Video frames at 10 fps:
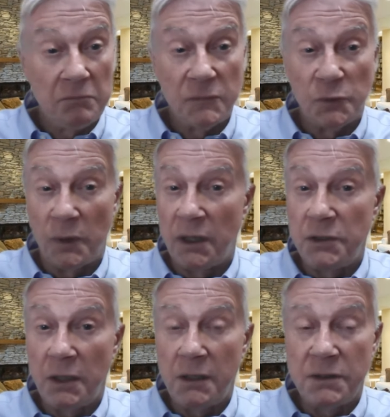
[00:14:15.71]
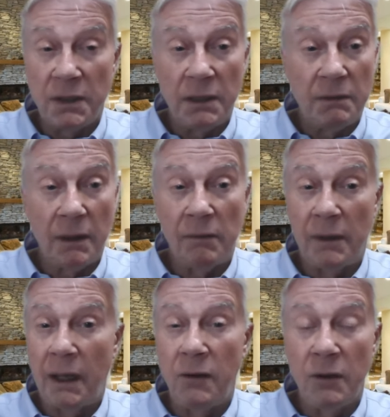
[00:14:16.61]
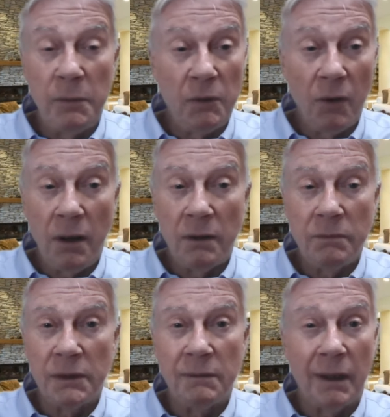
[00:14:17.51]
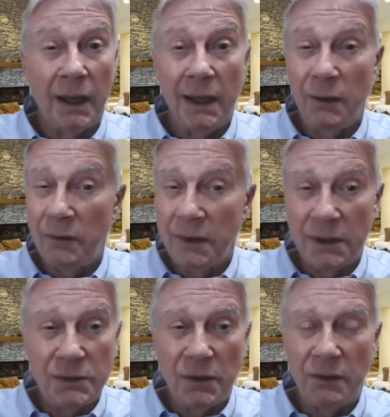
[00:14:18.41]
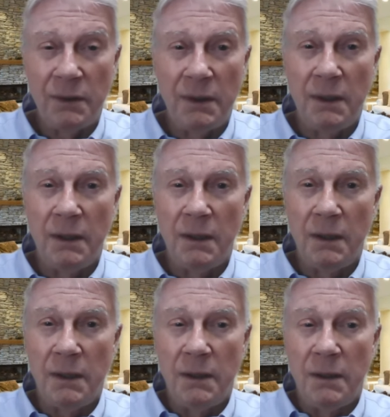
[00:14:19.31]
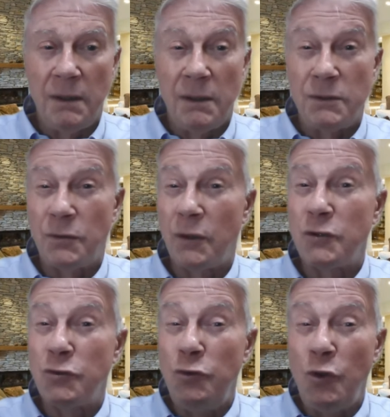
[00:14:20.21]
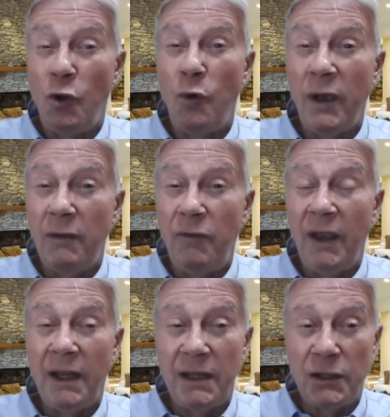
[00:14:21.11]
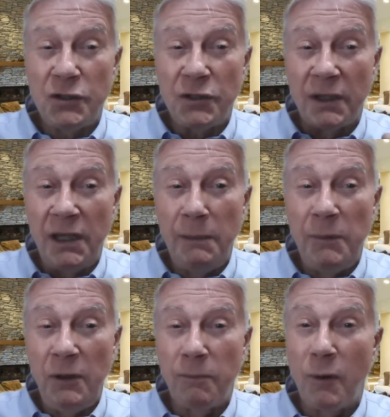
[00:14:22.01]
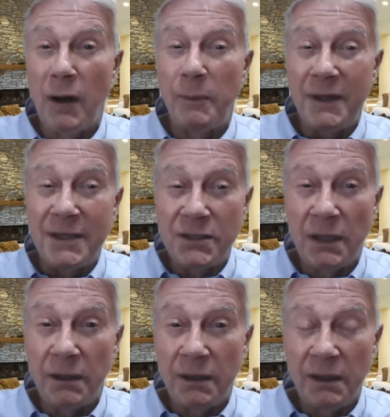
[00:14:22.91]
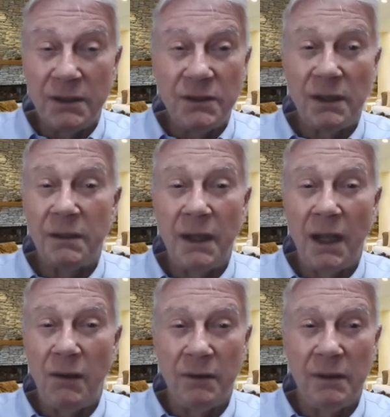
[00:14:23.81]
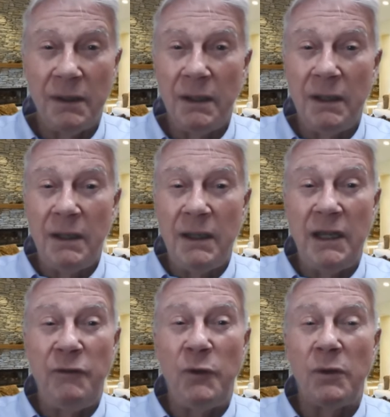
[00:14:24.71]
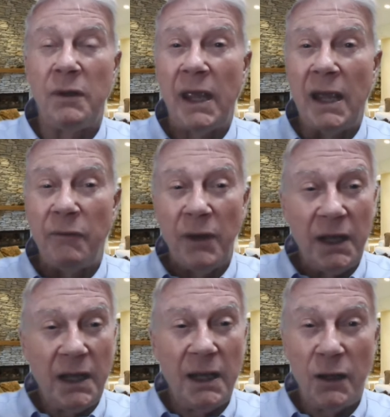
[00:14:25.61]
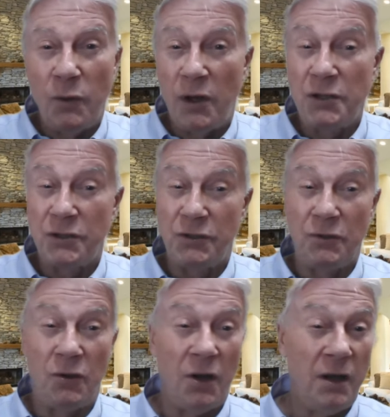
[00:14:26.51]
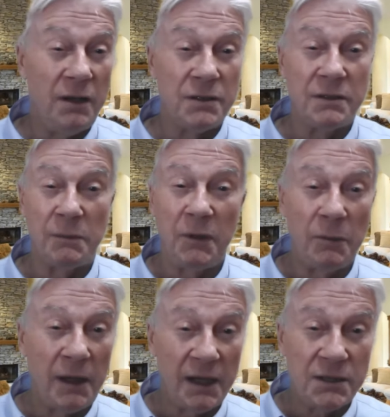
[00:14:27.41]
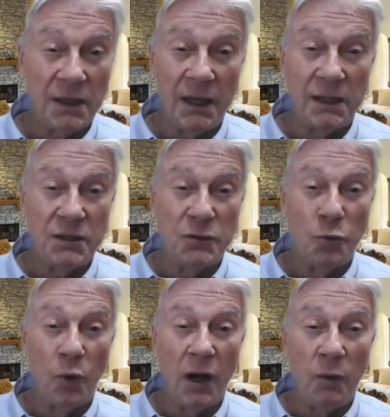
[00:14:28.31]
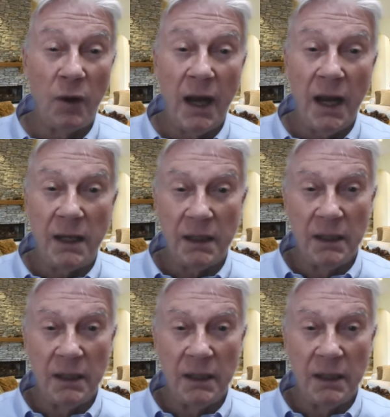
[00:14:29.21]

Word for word: That's what our charts say. Oh, I could be wrong, but I don't think so. So there's no advantage to keeping your property. Sell it, and sell it now. If you have any kind of questions, call us. Let me go to my next slide. This is where we're at.